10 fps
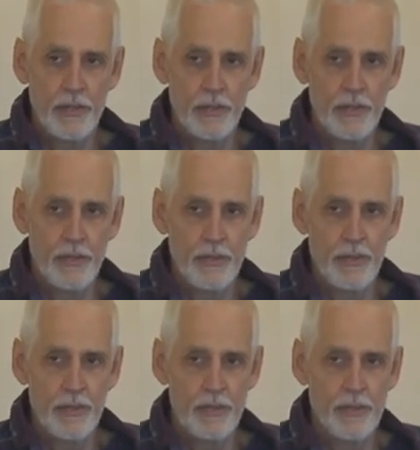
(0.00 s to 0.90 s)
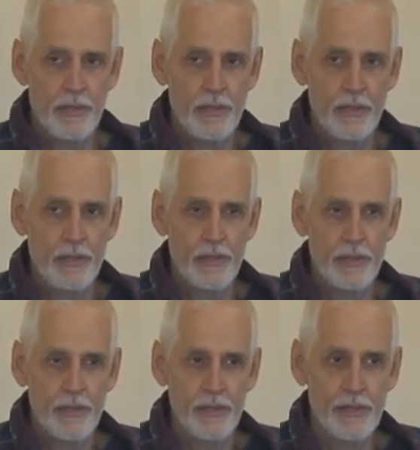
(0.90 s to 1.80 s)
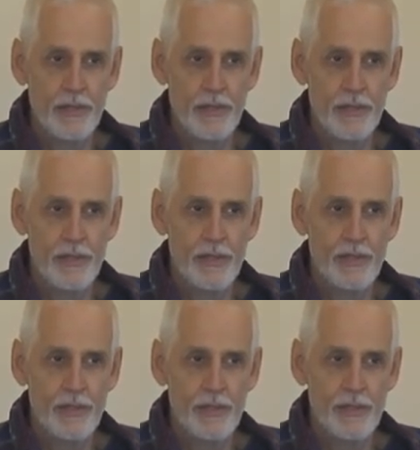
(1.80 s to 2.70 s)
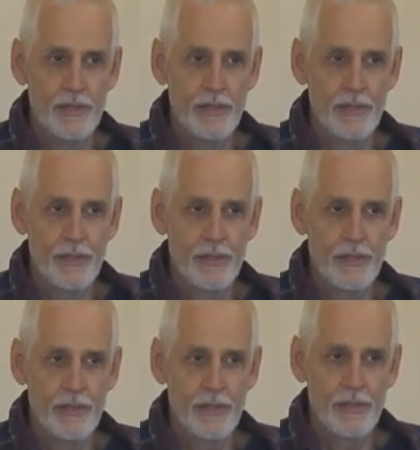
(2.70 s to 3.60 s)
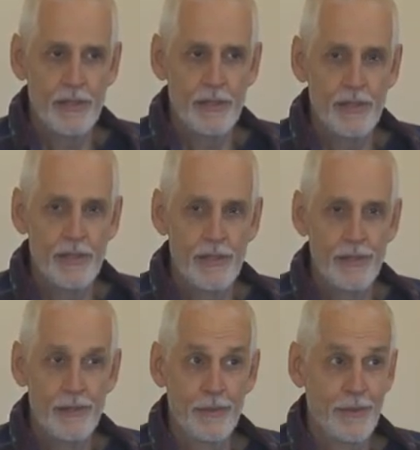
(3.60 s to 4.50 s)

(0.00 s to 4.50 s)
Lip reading: (no one is talking)